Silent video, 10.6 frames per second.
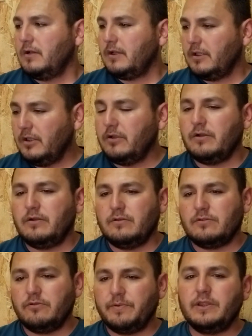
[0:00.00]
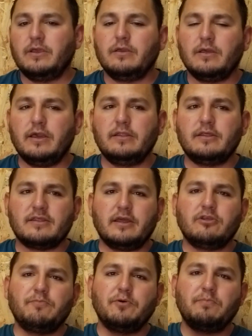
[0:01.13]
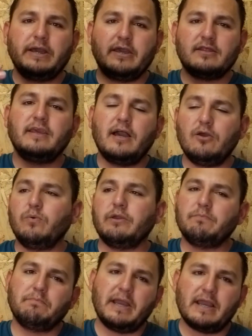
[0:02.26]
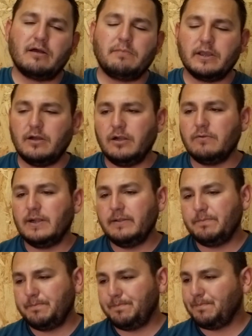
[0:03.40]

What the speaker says: Another stupid thing, I decided to put my STI wing back on my car, right?